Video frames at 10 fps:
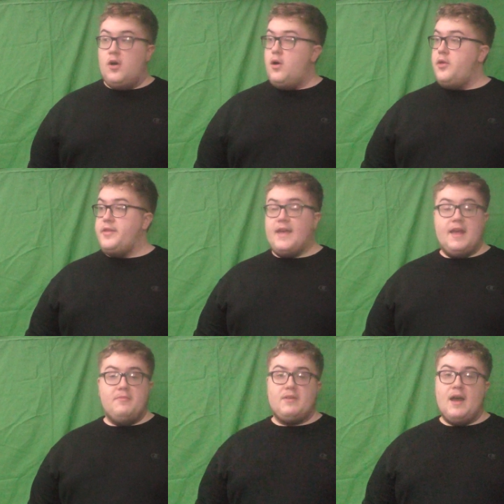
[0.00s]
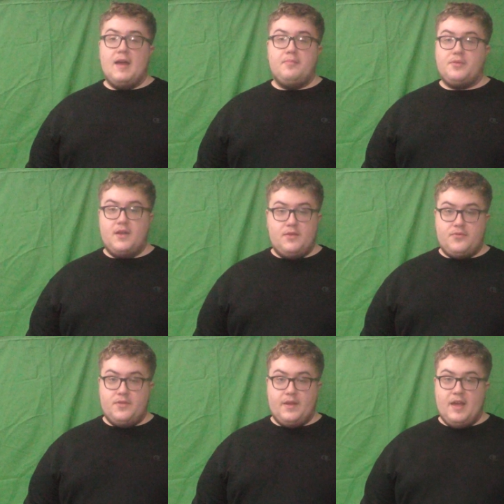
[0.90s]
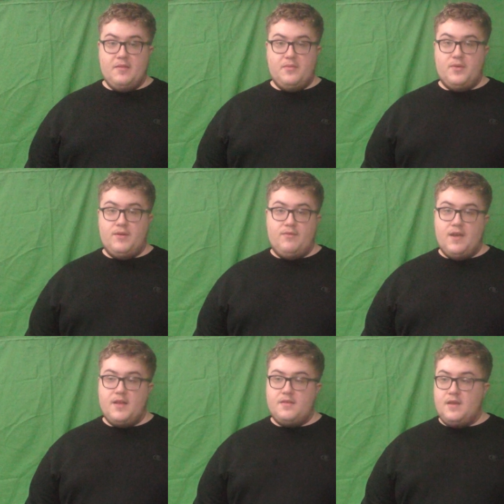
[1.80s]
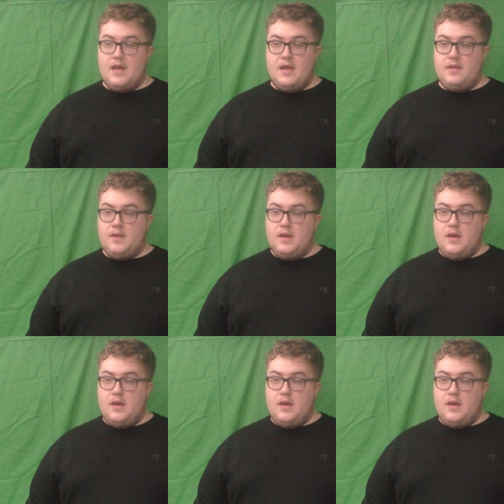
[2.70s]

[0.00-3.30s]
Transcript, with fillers: all the games I played for the Game Boy Advance, and